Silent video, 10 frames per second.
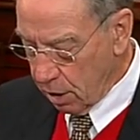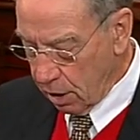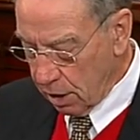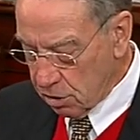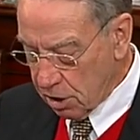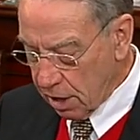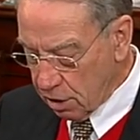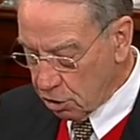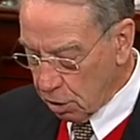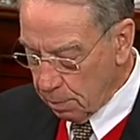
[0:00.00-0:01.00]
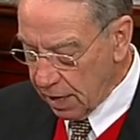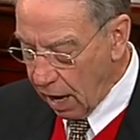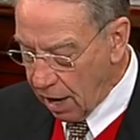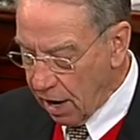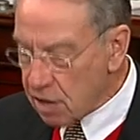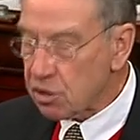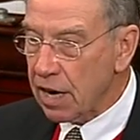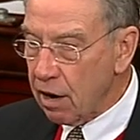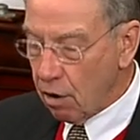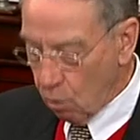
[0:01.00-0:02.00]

Instead, it should be on us here in